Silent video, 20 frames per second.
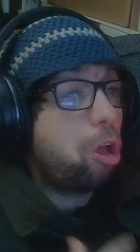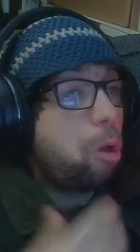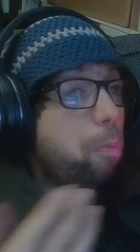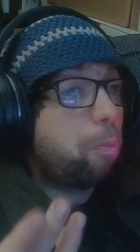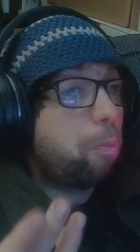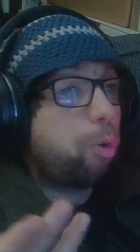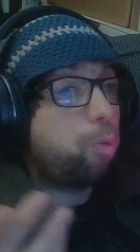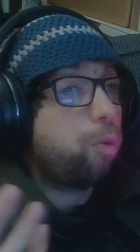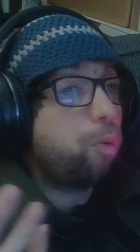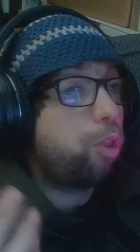
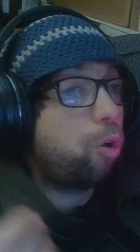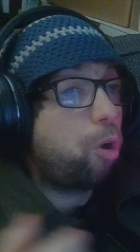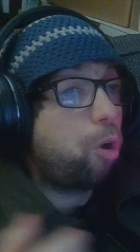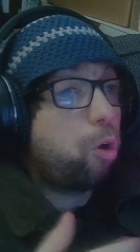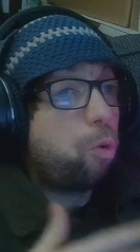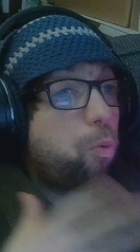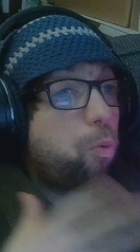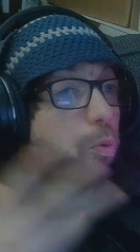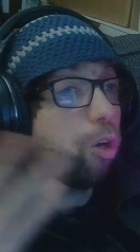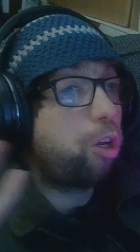But when the
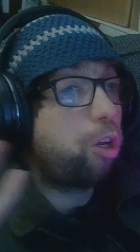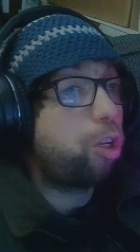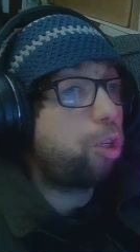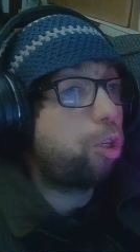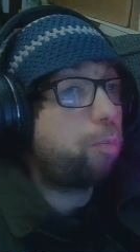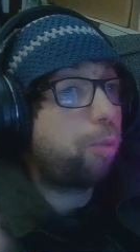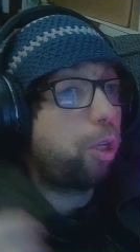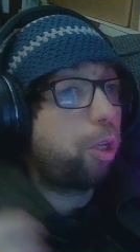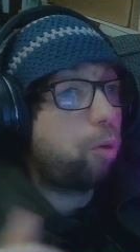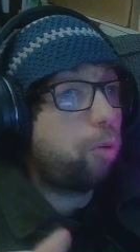whole world is
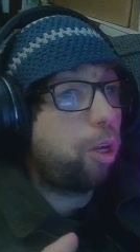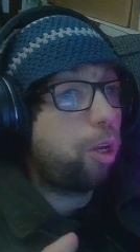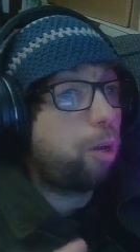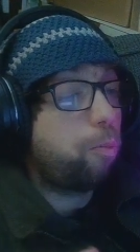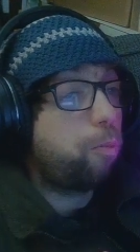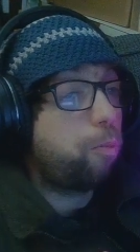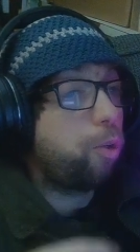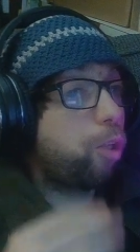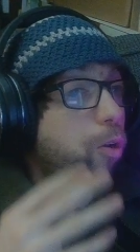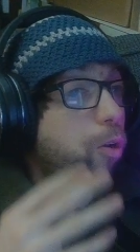blowing
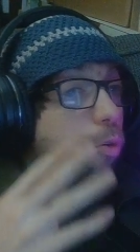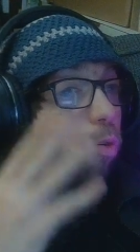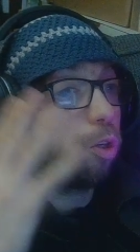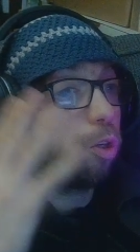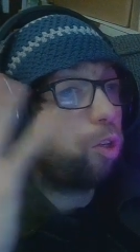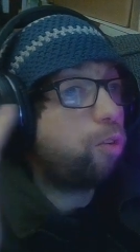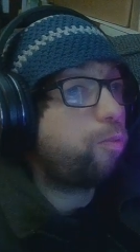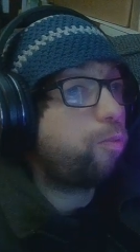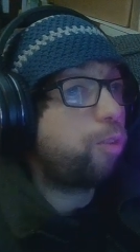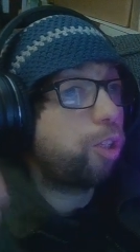up, when the whole
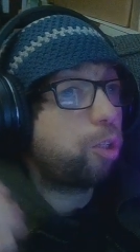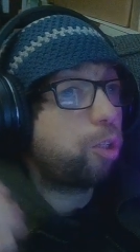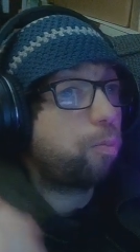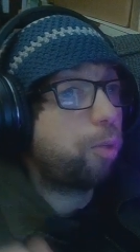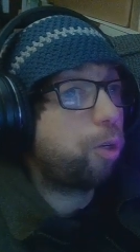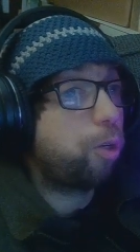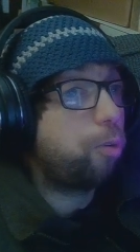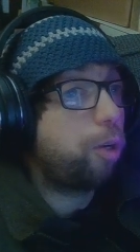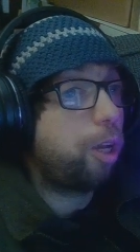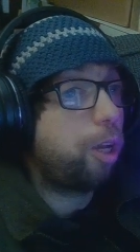universe is
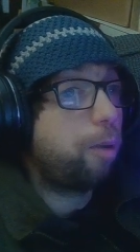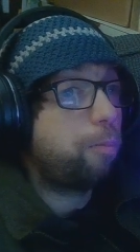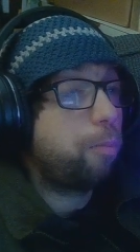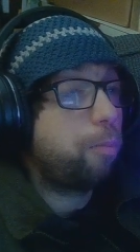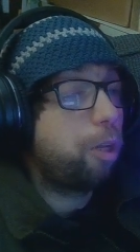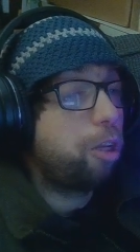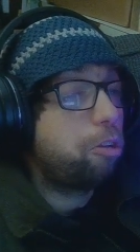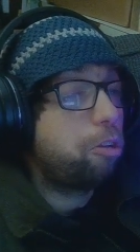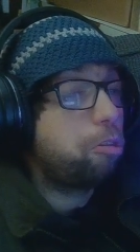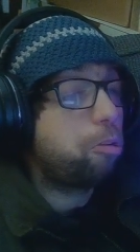blowing up,
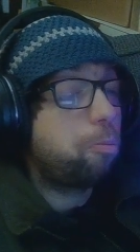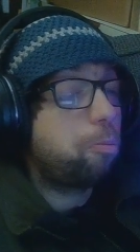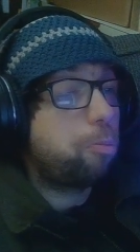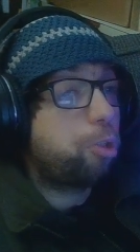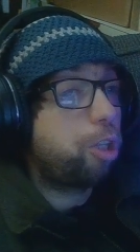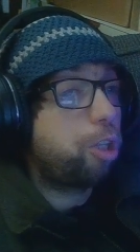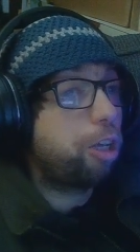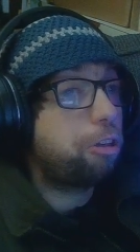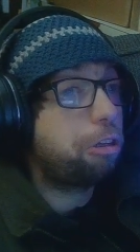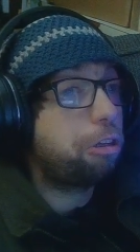it's almost
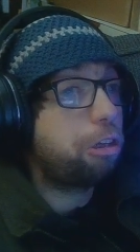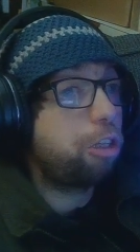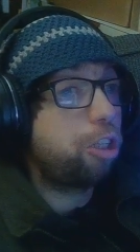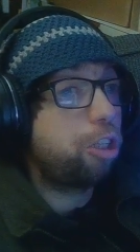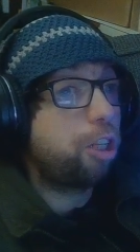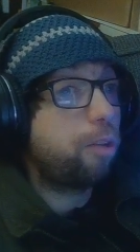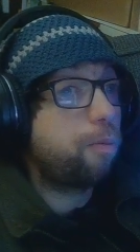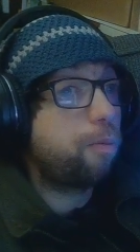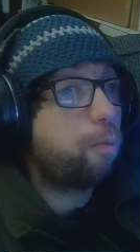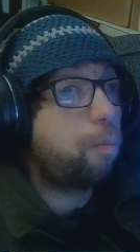like it doesn't
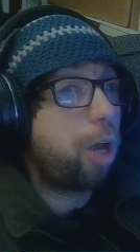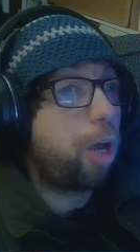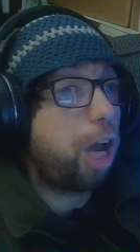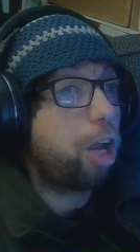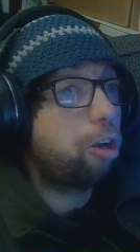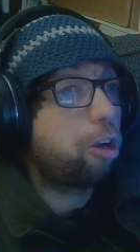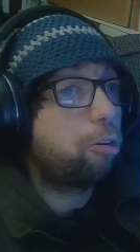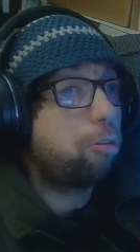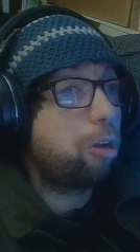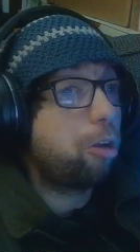even
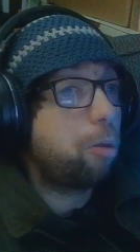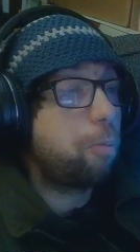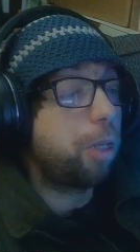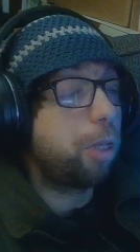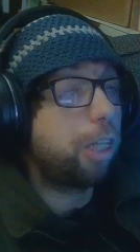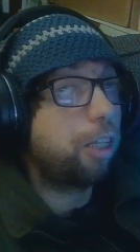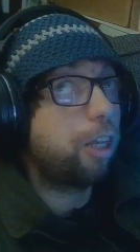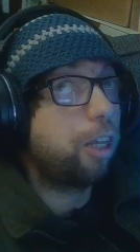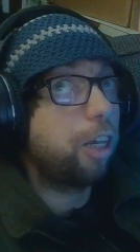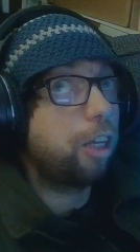matter. I
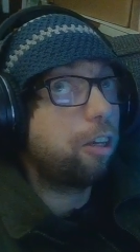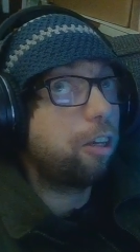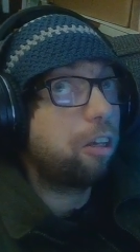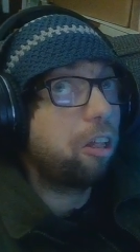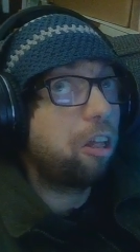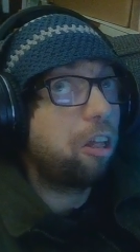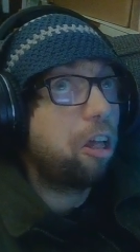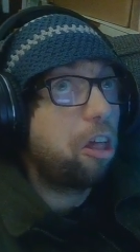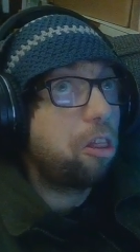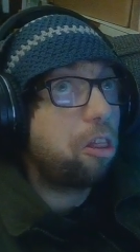mean, like,
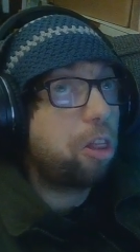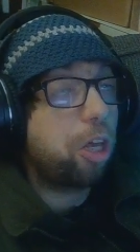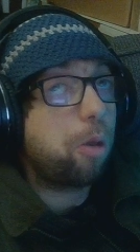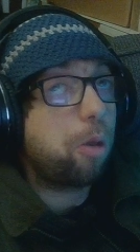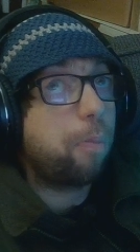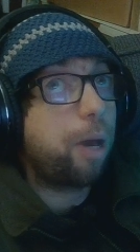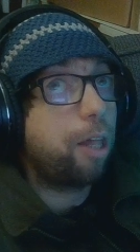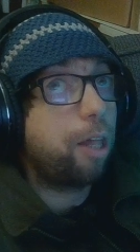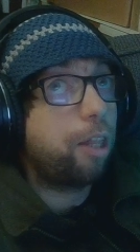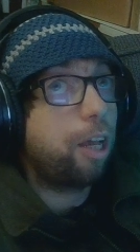think
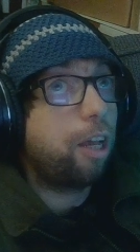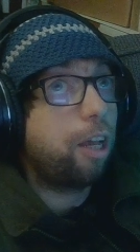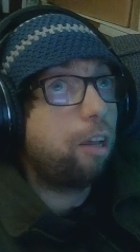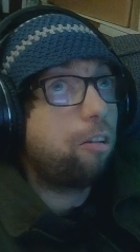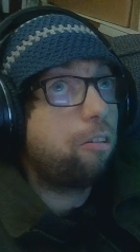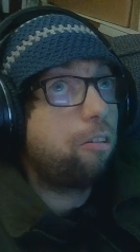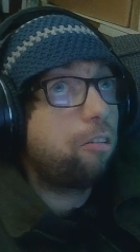about that.